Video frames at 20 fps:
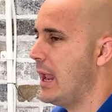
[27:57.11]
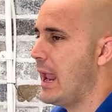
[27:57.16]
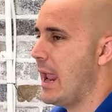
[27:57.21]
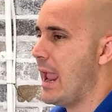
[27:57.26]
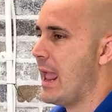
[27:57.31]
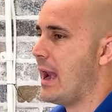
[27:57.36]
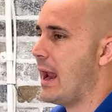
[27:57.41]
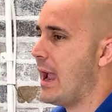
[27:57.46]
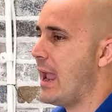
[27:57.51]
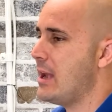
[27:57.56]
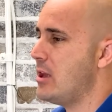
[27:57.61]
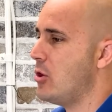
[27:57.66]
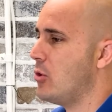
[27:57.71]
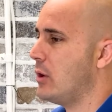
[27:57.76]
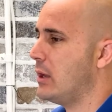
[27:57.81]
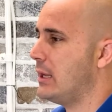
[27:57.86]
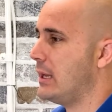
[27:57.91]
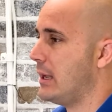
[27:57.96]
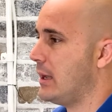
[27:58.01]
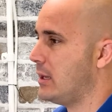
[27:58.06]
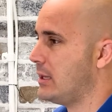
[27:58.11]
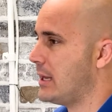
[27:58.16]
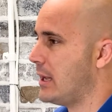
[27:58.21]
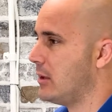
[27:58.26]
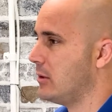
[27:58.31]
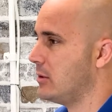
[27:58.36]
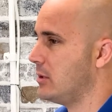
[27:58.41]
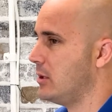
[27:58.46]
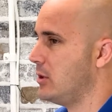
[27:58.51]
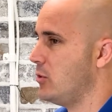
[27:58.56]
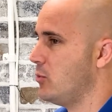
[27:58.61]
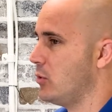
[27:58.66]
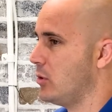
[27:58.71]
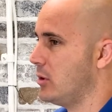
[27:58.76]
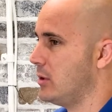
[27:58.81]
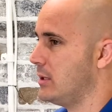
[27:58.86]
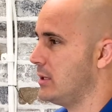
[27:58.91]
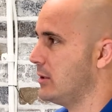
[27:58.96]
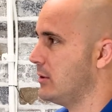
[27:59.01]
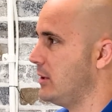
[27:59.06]
and I had no idea how talented you were
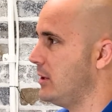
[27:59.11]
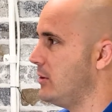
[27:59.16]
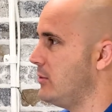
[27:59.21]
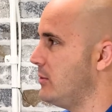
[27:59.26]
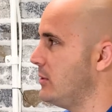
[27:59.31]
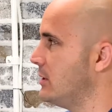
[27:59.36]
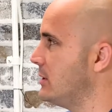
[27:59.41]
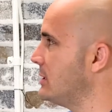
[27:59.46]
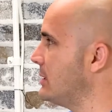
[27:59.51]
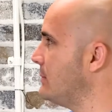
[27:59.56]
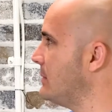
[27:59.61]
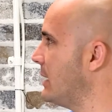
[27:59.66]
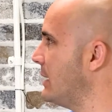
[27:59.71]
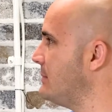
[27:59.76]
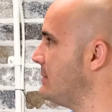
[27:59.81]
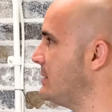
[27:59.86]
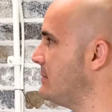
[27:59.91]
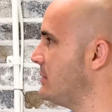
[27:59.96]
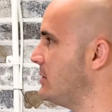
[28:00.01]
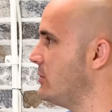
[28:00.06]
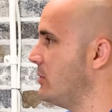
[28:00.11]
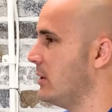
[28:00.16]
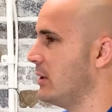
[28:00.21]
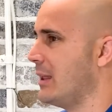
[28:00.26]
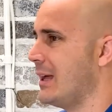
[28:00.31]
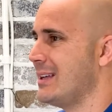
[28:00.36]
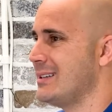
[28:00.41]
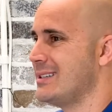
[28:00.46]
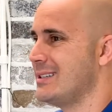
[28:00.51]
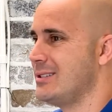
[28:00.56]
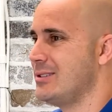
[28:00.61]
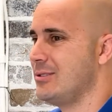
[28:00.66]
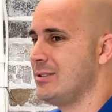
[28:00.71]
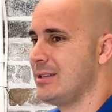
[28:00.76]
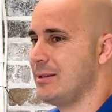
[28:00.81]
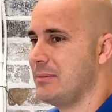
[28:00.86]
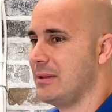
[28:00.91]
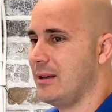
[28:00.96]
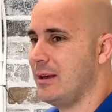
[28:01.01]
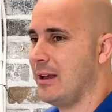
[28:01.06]
until you would sometimes in between classes do
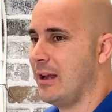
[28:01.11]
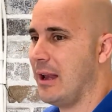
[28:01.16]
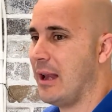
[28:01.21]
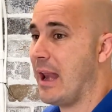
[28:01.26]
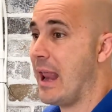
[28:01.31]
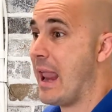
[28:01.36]
something, and then